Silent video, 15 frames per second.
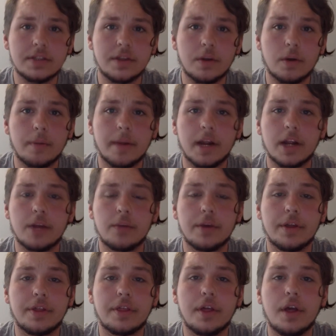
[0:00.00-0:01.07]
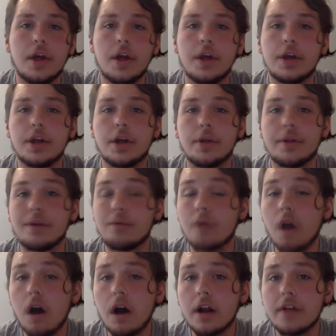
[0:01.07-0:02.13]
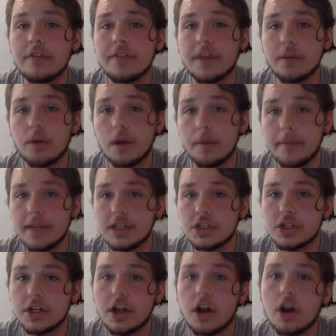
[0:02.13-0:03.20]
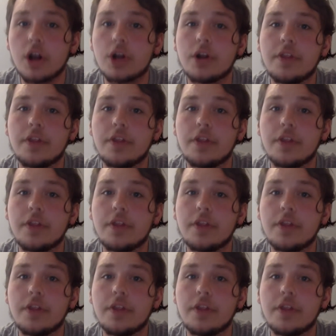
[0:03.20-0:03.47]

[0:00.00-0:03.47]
They were buried with their rod if they were a matriarch,